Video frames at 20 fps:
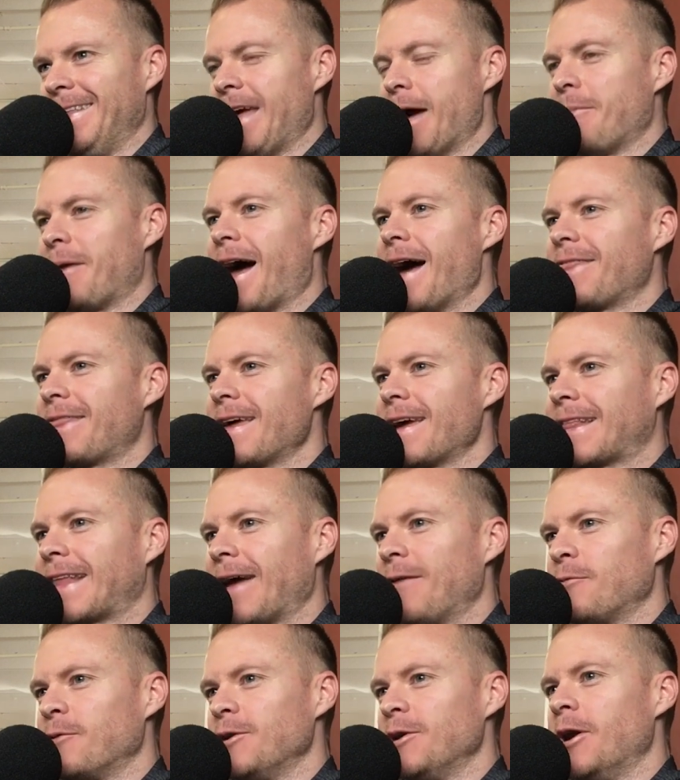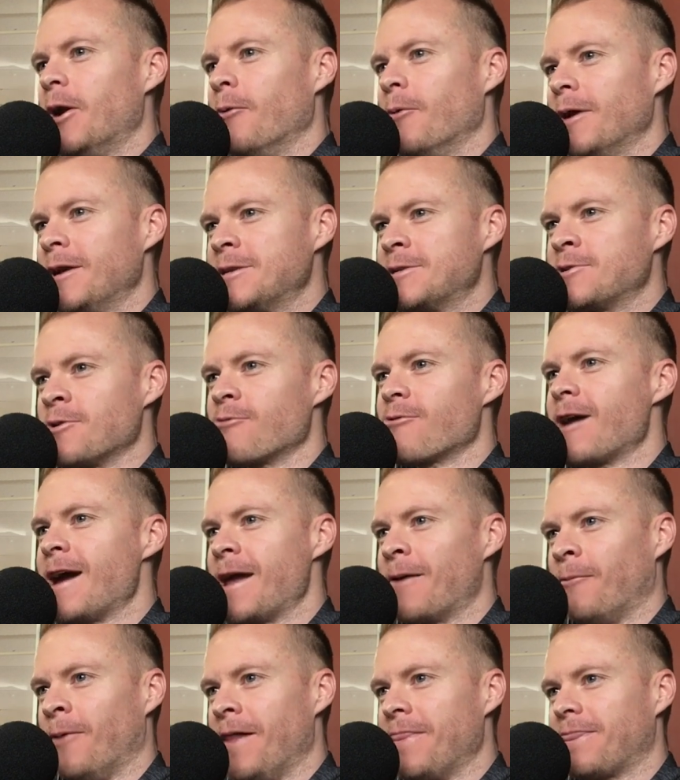Yeah, but I think that when
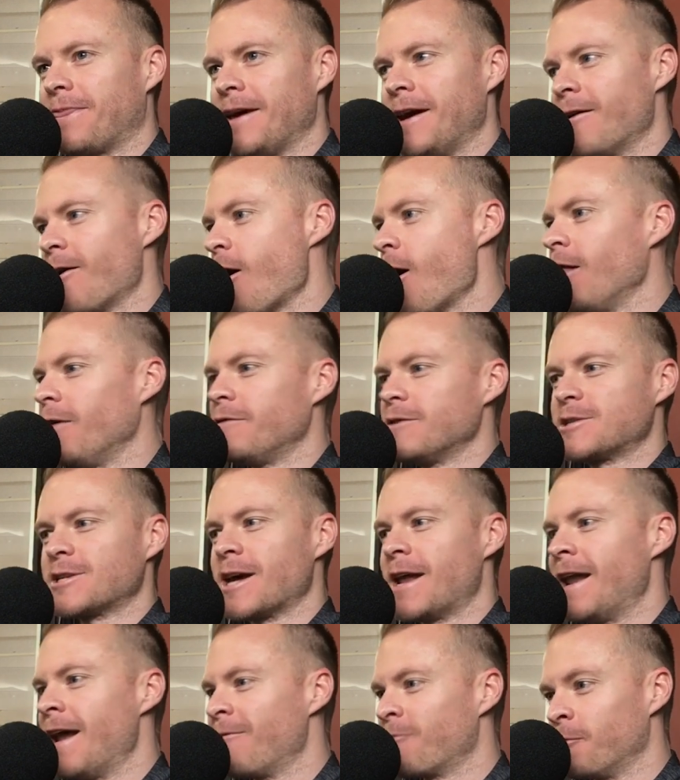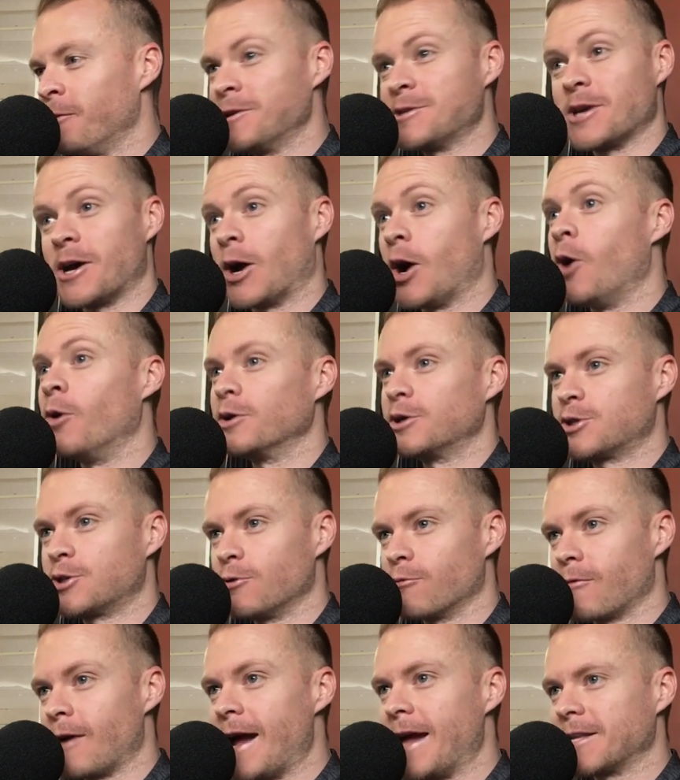Durant went there, all of a sudden everyone's like, "Oh, it's
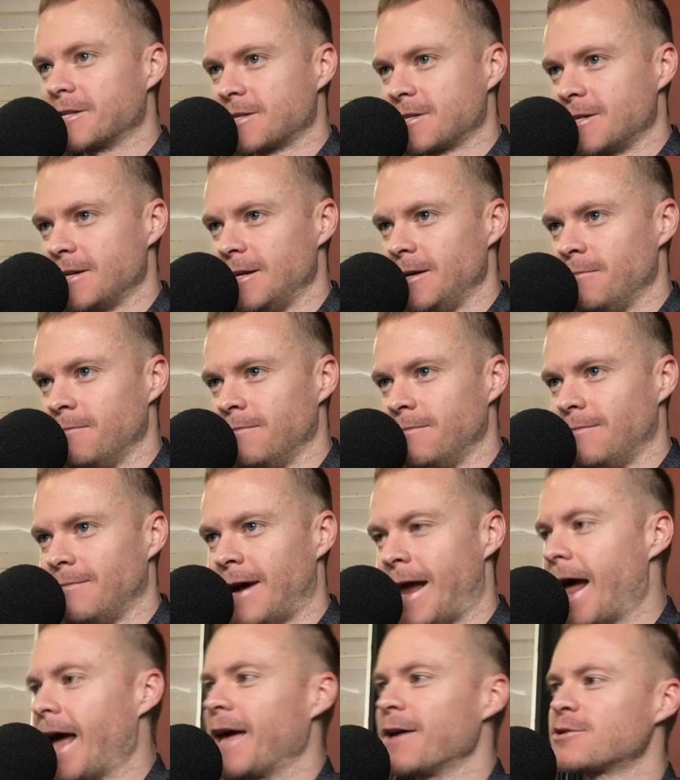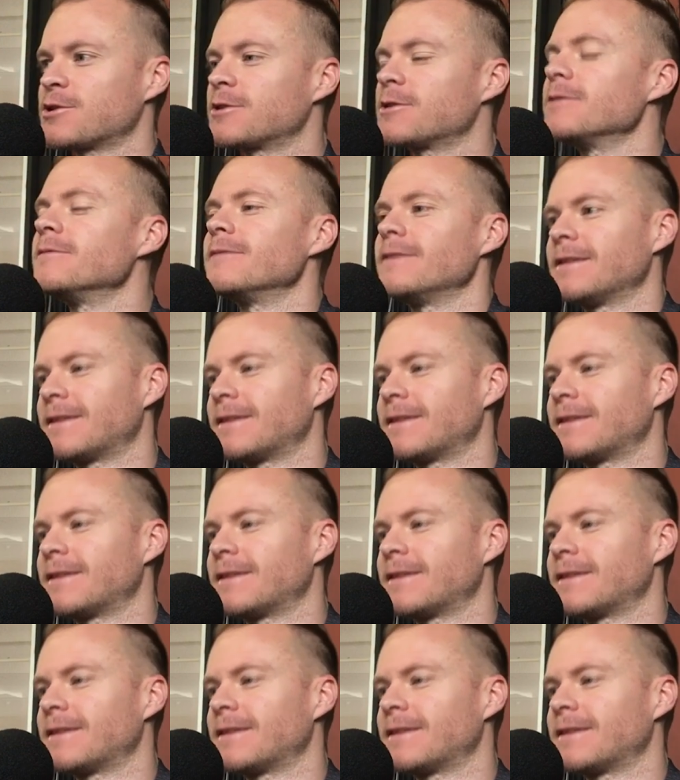Durant's team," and I guess